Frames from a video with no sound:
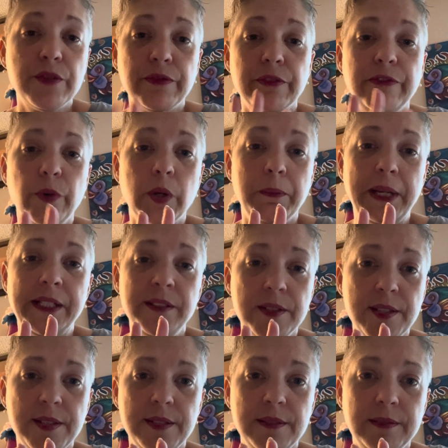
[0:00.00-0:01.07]
for 4
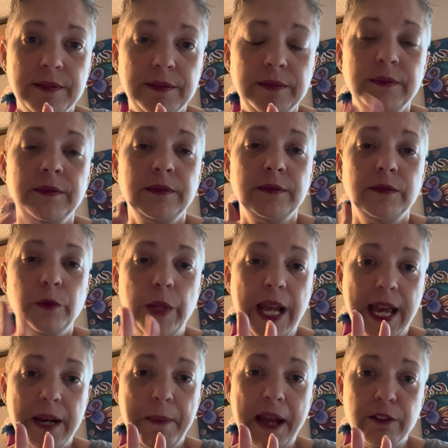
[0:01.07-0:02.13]
months. We
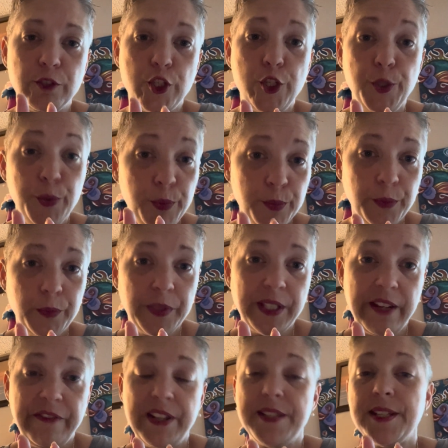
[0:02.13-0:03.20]
had him out in 2 with
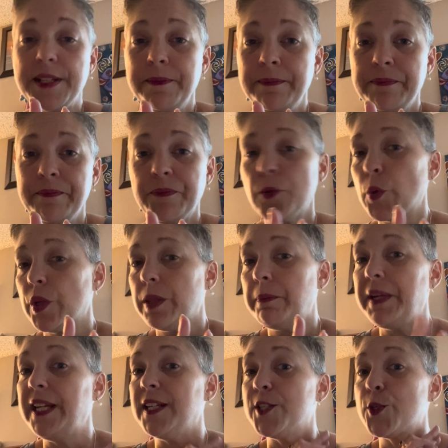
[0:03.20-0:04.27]
FSM.
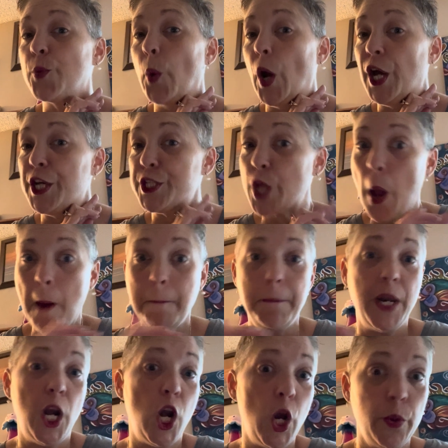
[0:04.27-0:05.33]
Orthopedist was
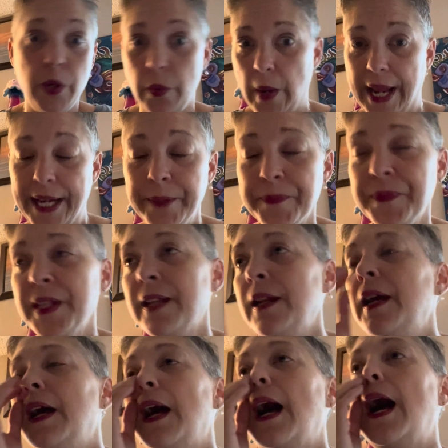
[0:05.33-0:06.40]
blown away.
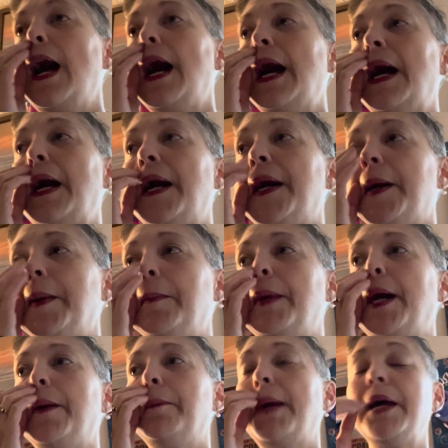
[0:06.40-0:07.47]

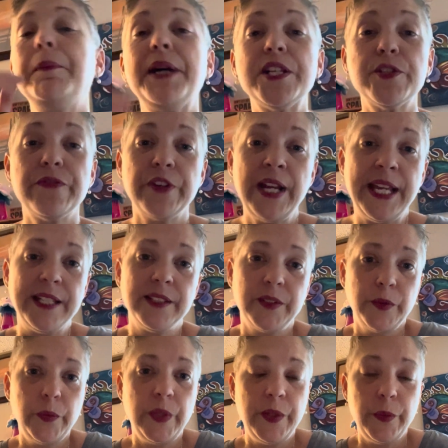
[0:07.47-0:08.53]
My best friend,
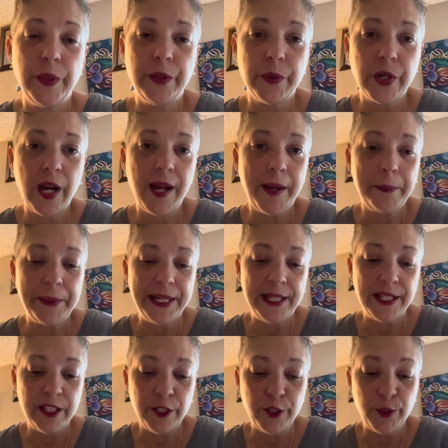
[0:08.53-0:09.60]
when we were up
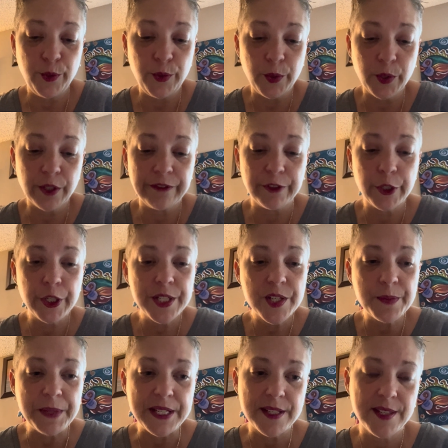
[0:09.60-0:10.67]
in New York for
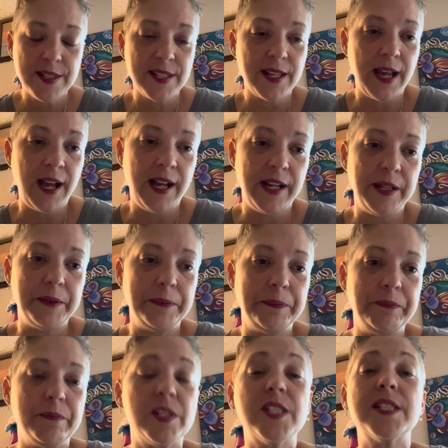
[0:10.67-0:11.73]
Christmas,
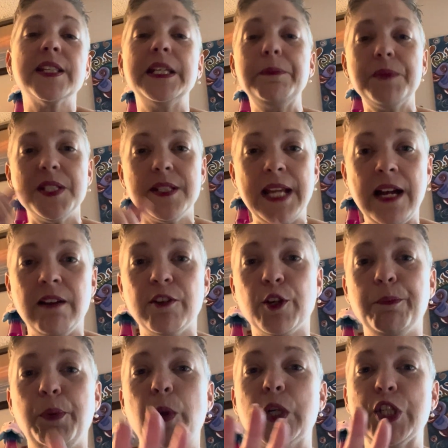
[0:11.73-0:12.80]
slipped down her
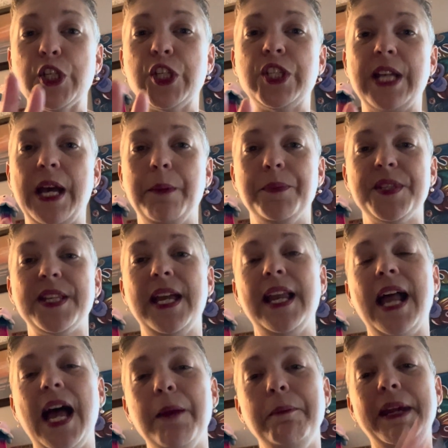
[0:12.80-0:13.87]
porch steps, and
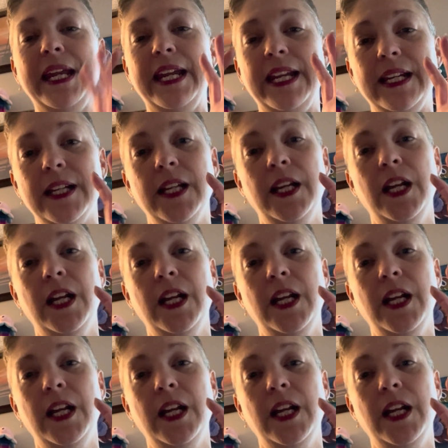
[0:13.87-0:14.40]
I mean,